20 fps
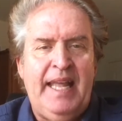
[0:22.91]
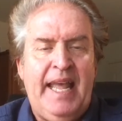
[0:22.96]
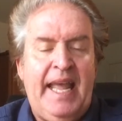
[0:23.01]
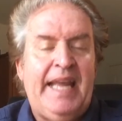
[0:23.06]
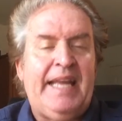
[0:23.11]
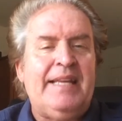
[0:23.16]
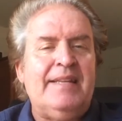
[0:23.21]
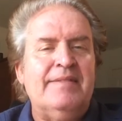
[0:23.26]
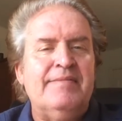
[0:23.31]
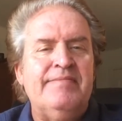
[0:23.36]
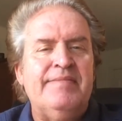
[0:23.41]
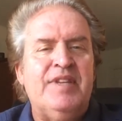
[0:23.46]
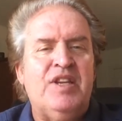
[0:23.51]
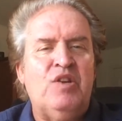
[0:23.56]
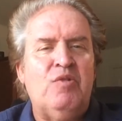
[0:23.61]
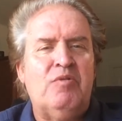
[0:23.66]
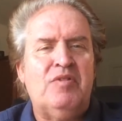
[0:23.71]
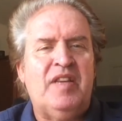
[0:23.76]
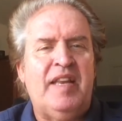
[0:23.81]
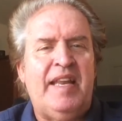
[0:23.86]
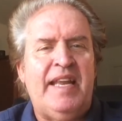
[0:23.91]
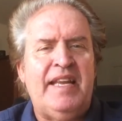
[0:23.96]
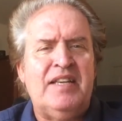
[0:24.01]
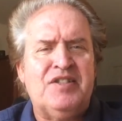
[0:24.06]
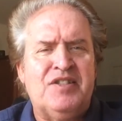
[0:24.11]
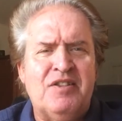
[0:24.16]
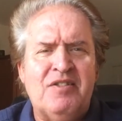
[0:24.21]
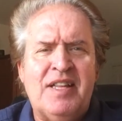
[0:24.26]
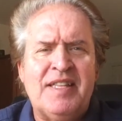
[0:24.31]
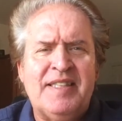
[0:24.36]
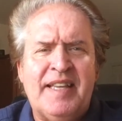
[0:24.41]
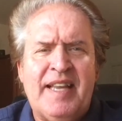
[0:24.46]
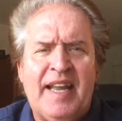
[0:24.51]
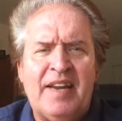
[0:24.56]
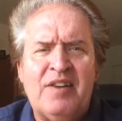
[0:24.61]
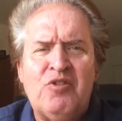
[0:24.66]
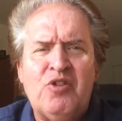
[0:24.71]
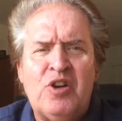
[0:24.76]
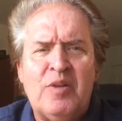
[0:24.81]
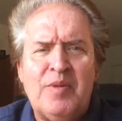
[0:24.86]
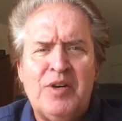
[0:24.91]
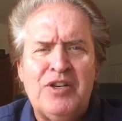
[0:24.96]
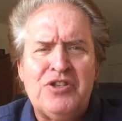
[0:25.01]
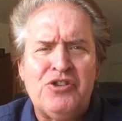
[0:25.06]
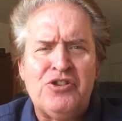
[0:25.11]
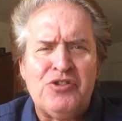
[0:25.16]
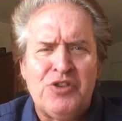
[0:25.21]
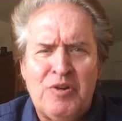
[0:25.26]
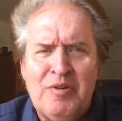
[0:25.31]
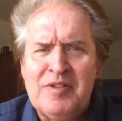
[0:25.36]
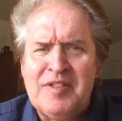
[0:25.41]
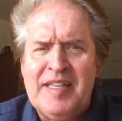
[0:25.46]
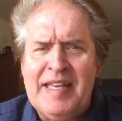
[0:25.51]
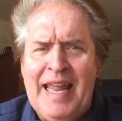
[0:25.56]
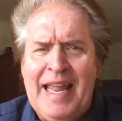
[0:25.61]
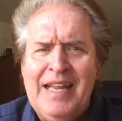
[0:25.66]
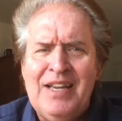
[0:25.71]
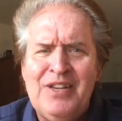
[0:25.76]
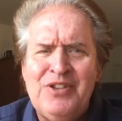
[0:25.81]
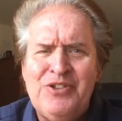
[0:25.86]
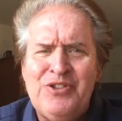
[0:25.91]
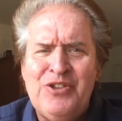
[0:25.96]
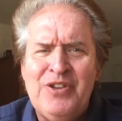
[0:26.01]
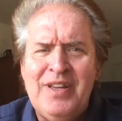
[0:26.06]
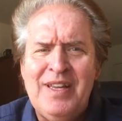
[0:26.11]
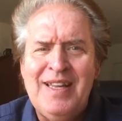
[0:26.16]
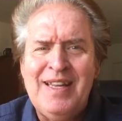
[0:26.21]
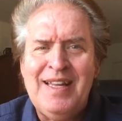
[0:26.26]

Hey, you know what today is? Like the Geico commercial, you know what today is?